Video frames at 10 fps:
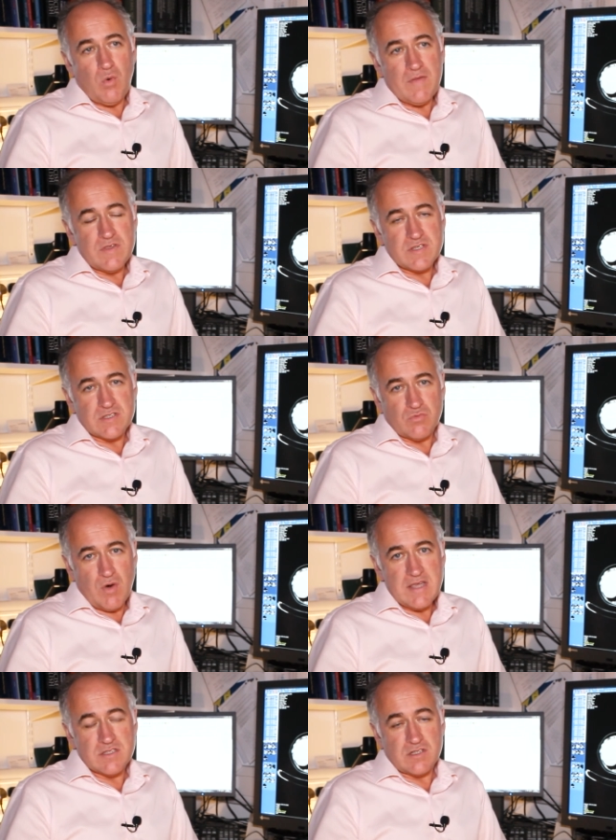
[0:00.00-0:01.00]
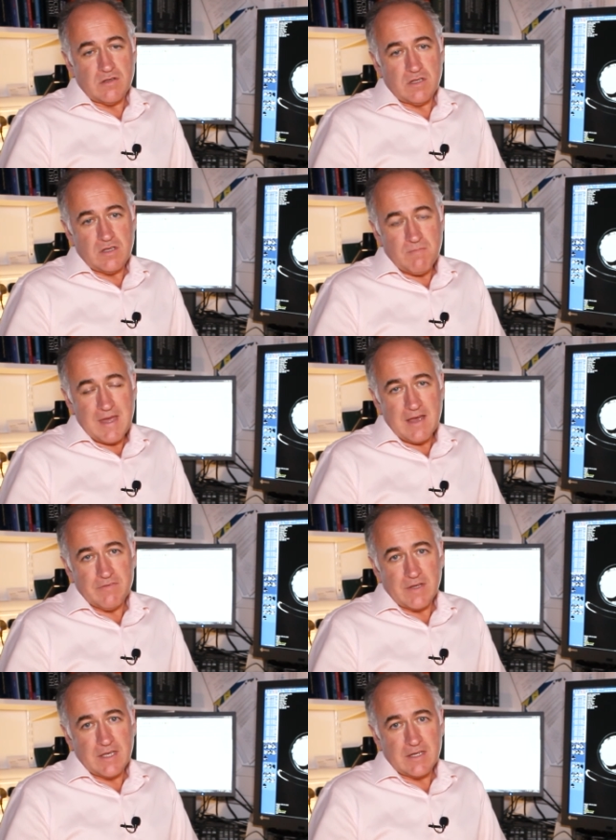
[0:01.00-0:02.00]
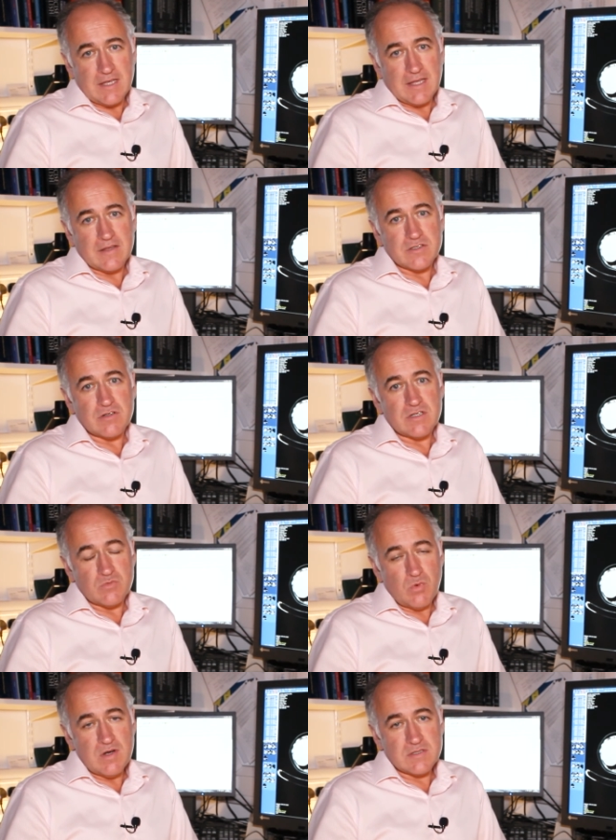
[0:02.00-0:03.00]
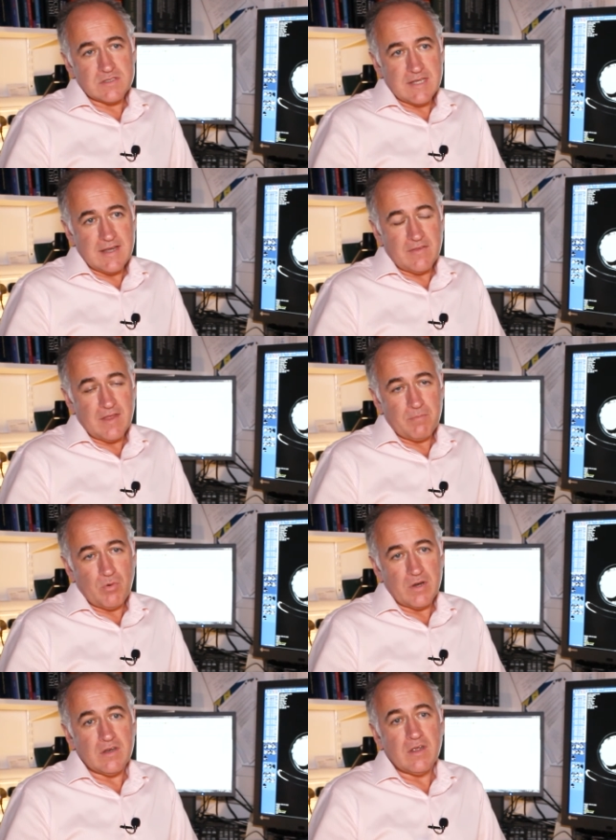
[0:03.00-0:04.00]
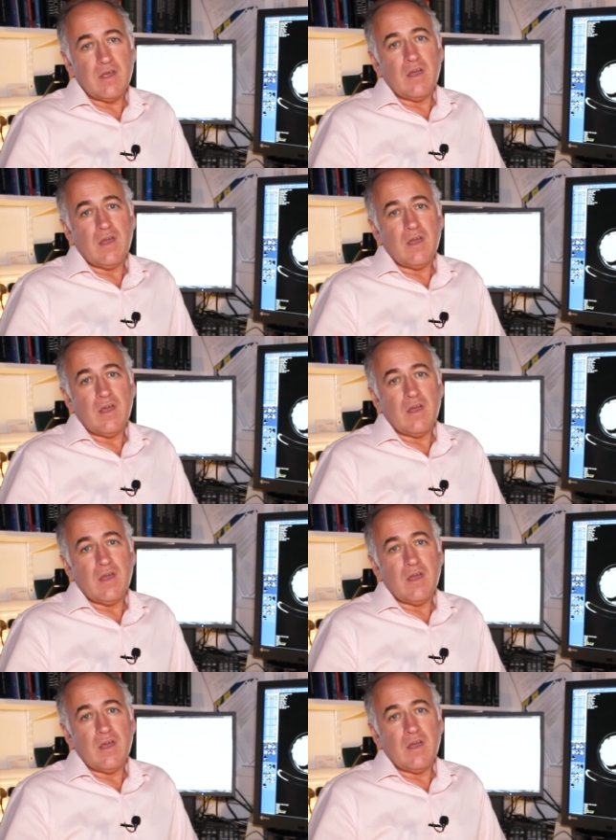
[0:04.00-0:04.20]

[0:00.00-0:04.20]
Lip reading: when this is raised to you that you may have a kidney cancer, it is worth saying at that point,